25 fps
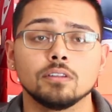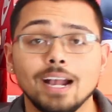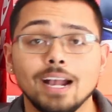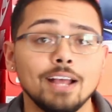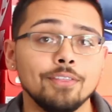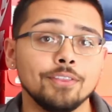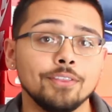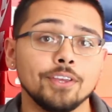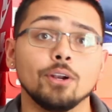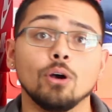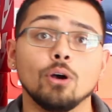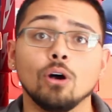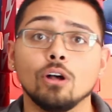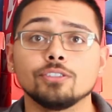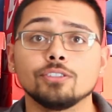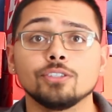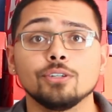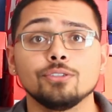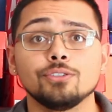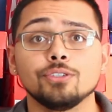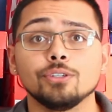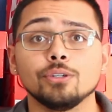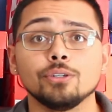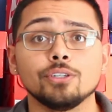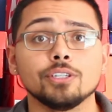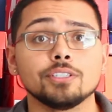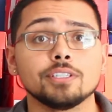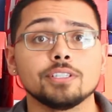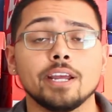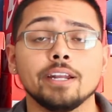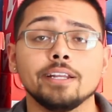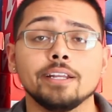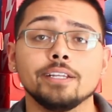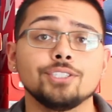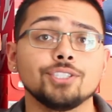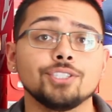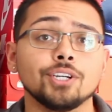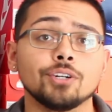And then also, too, just
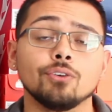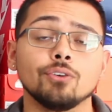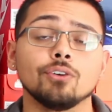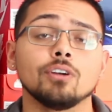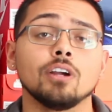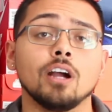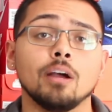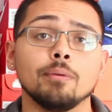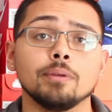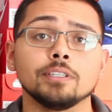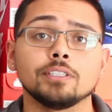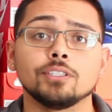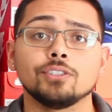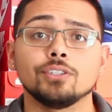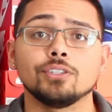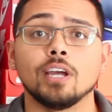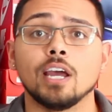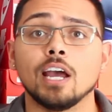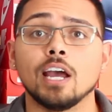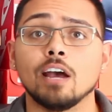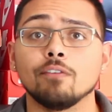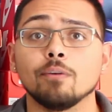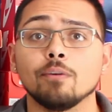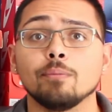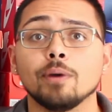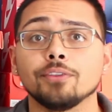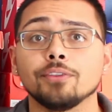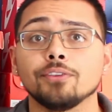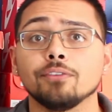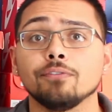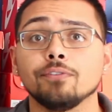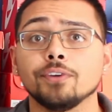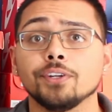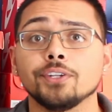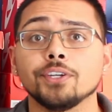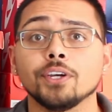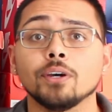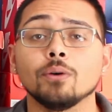any general comments that you have about the
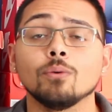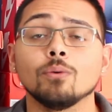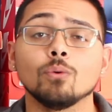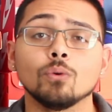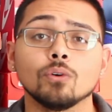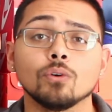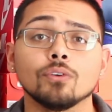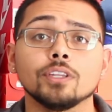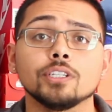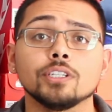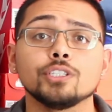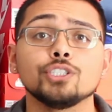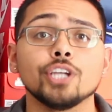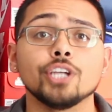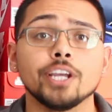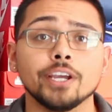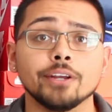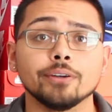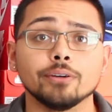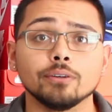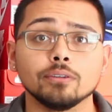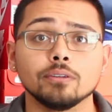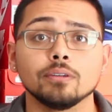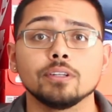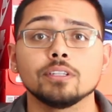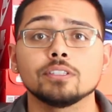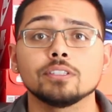video or the channel.